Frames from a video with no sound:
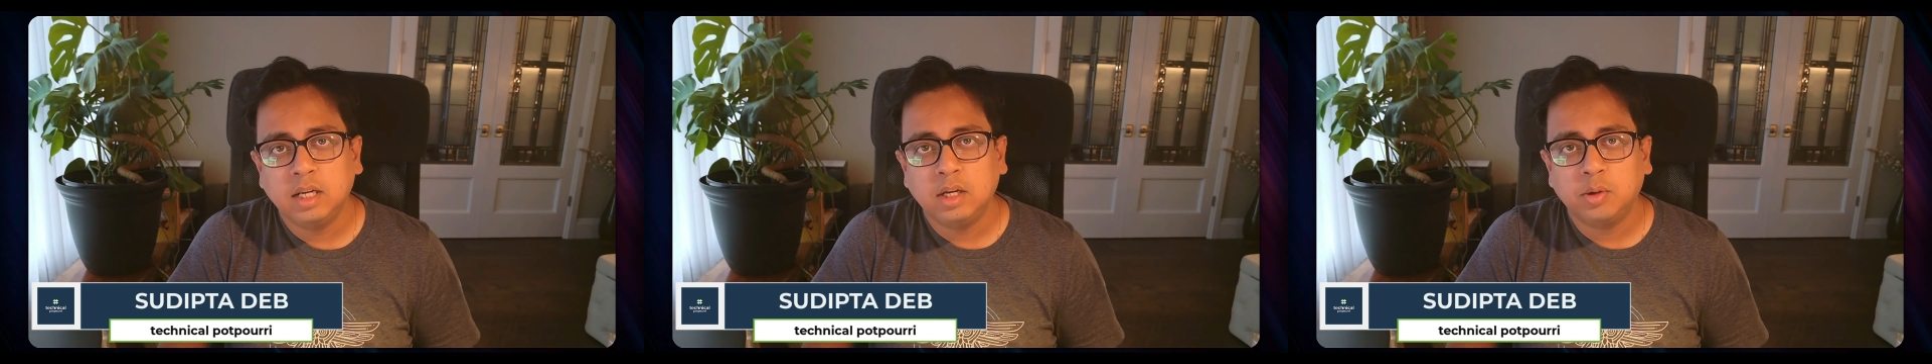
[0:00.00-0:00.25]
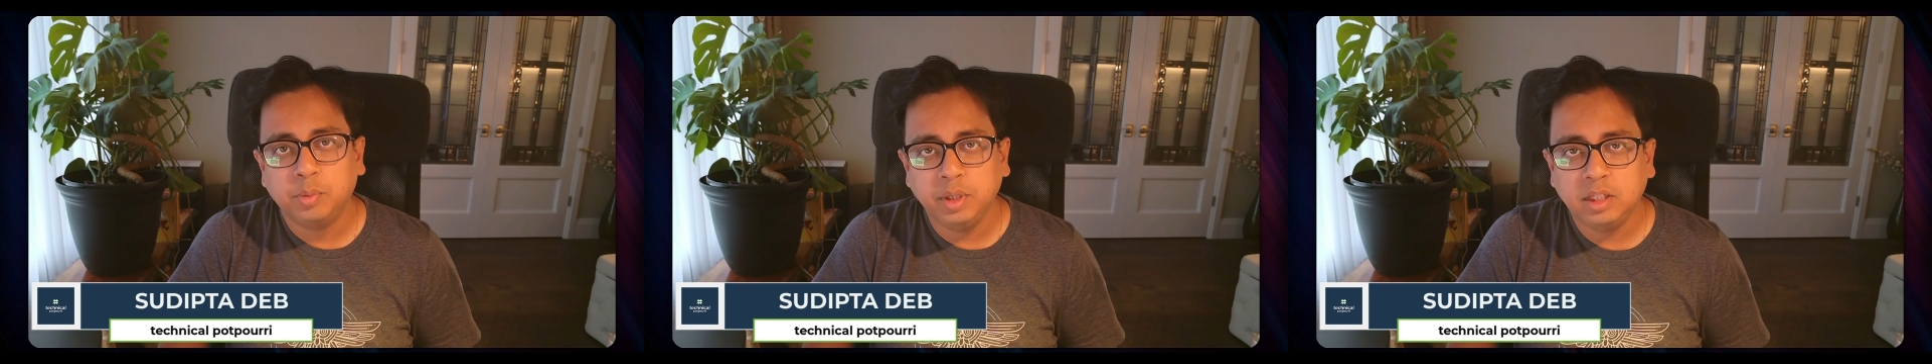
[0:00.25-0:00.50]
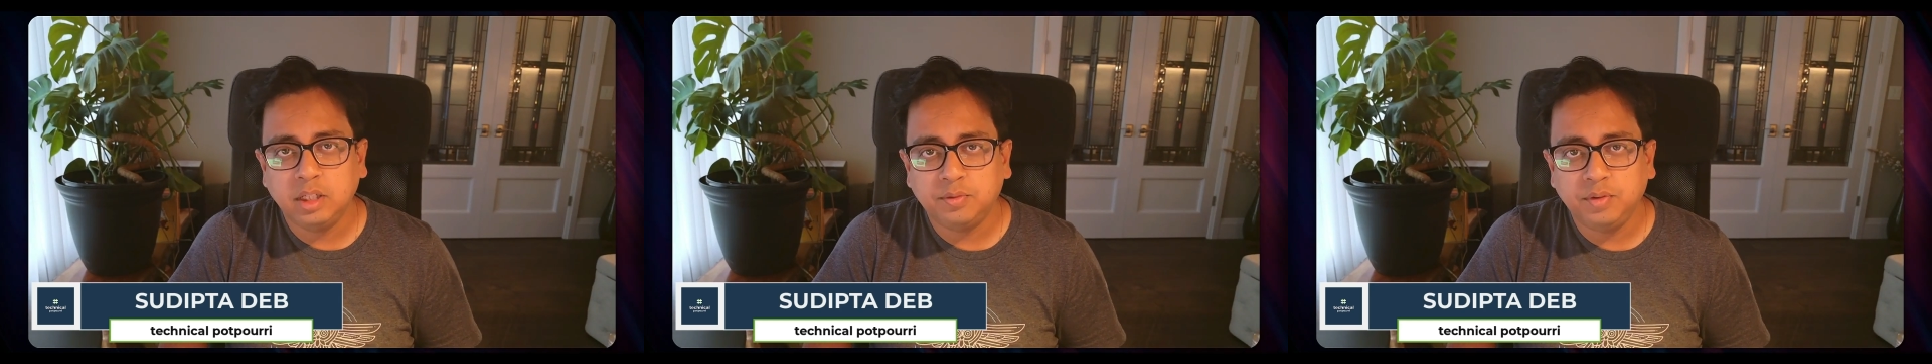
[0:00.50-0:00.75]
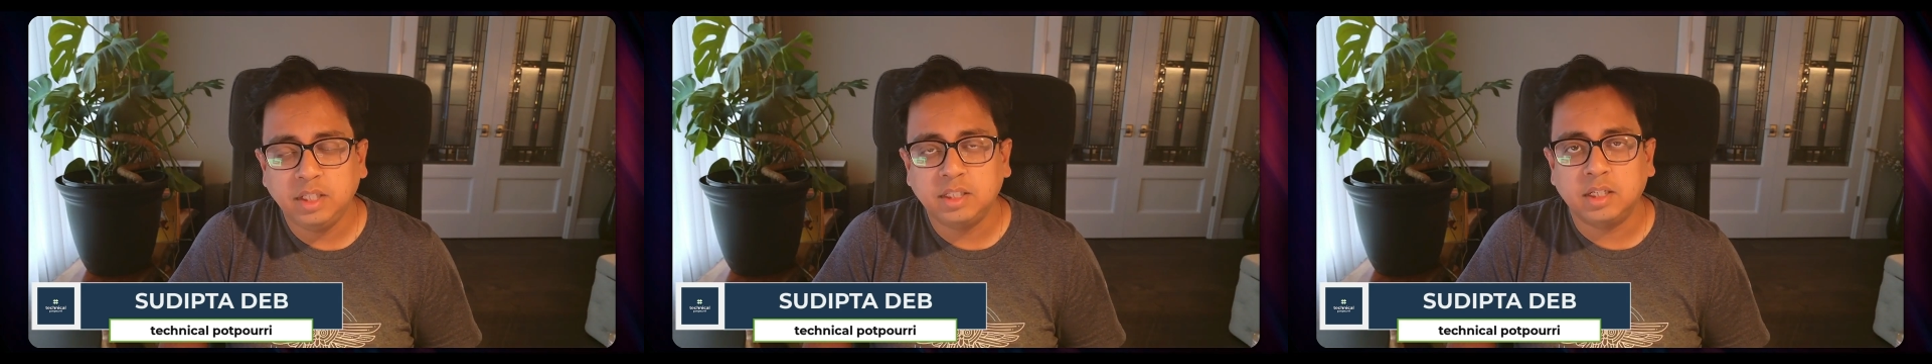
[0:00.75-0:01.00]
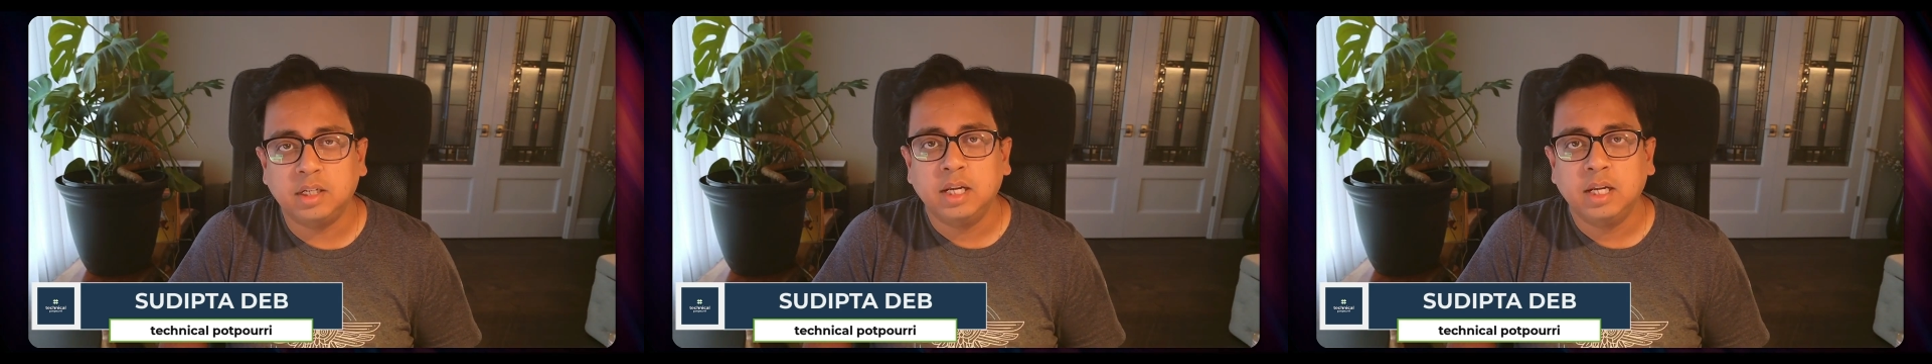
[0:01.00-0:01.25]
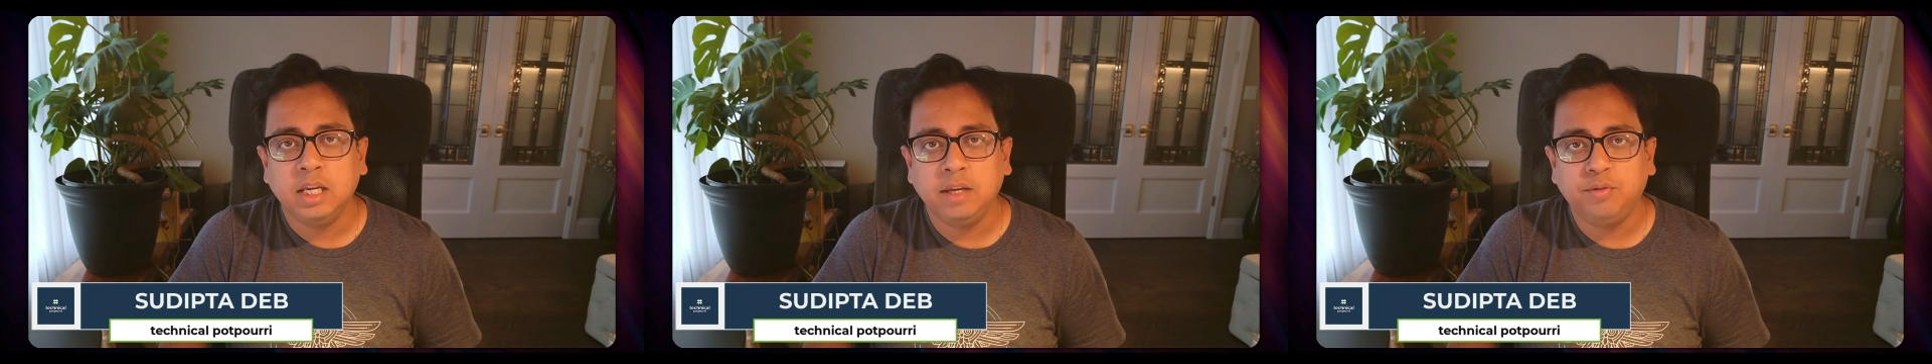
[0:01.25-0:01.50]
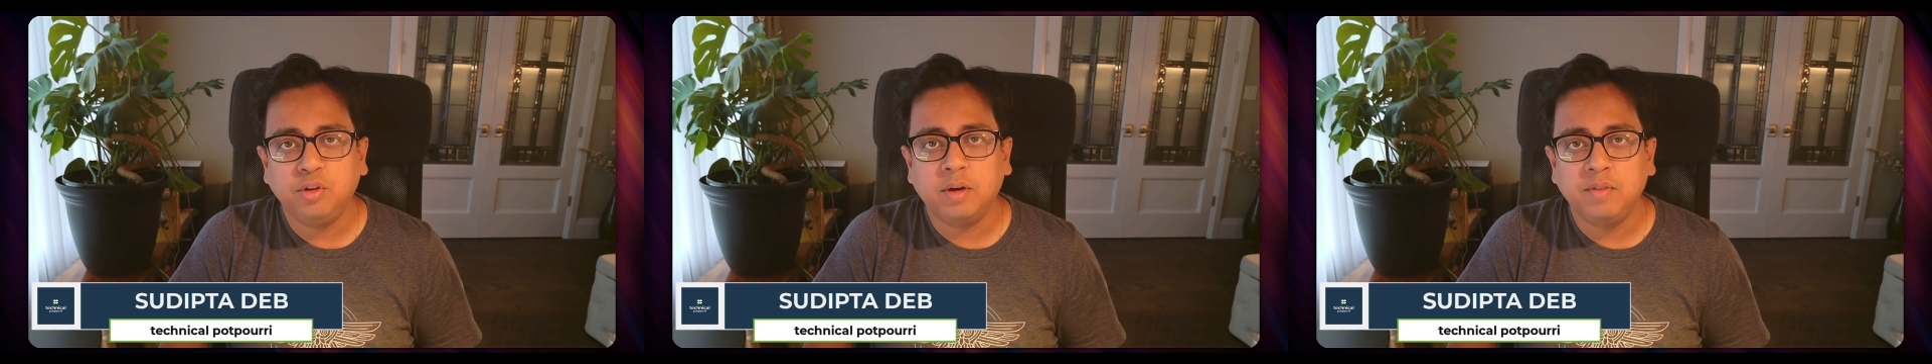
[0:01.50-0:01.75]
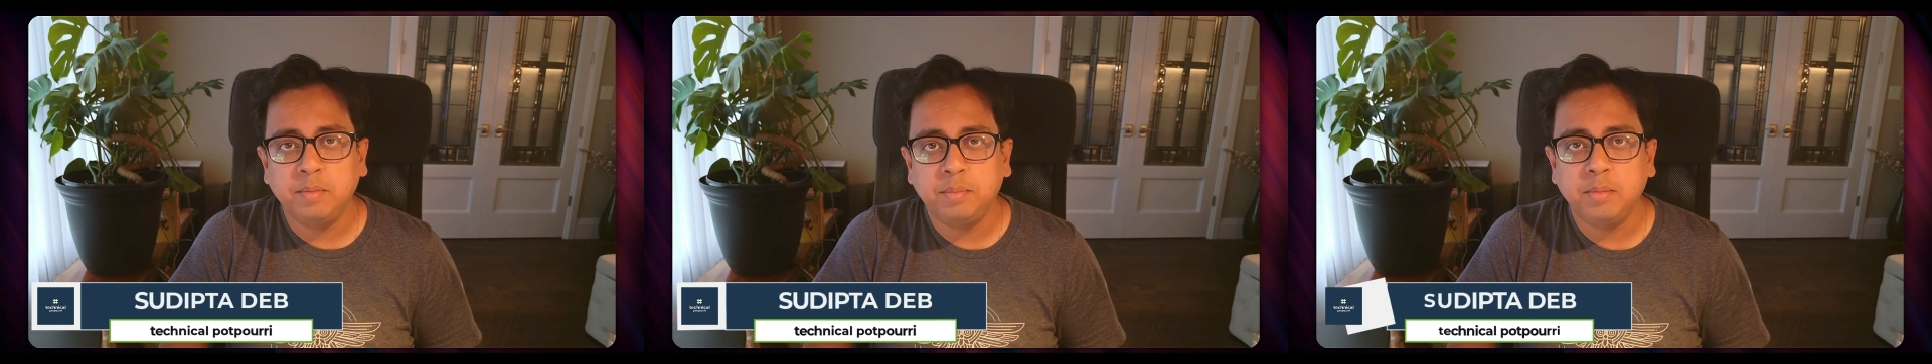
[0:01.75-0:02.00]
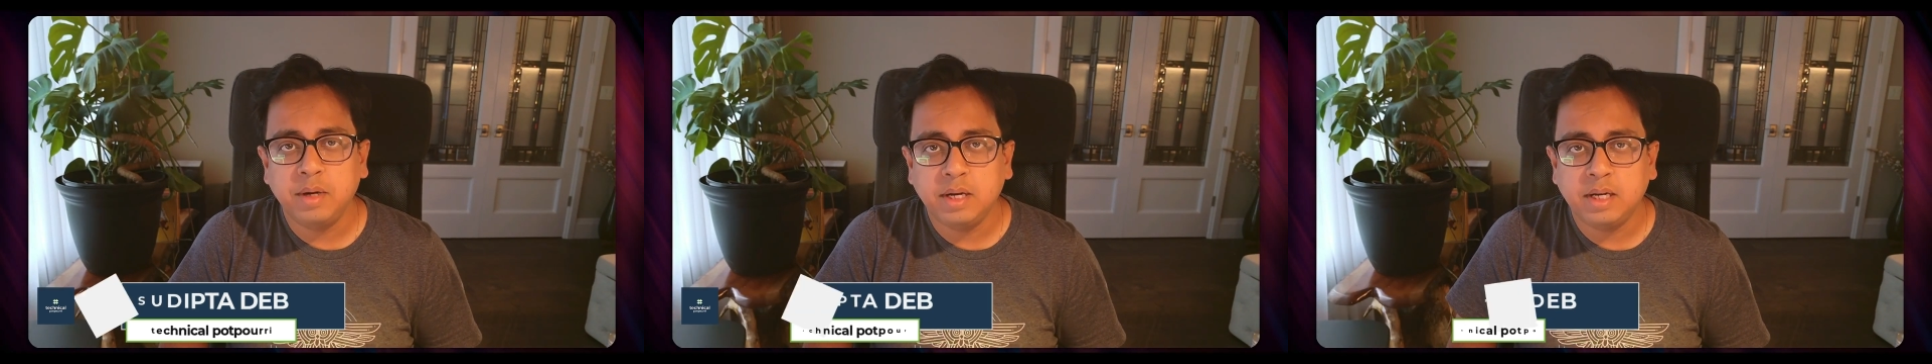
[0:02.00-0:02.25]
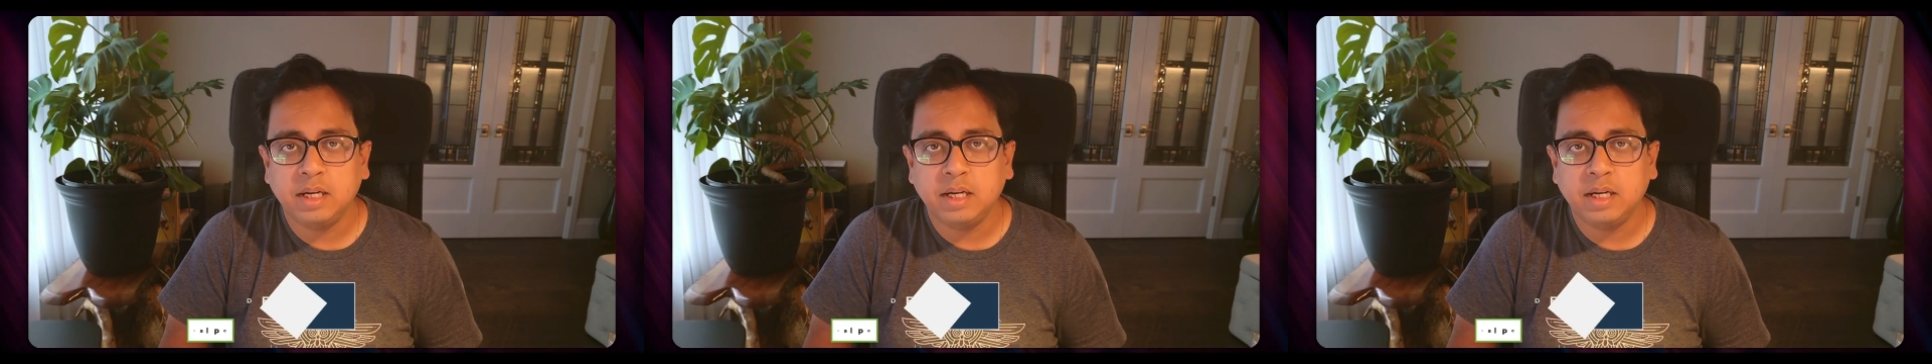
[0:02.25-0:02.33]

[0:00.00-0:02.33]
With this feature, if you have implemented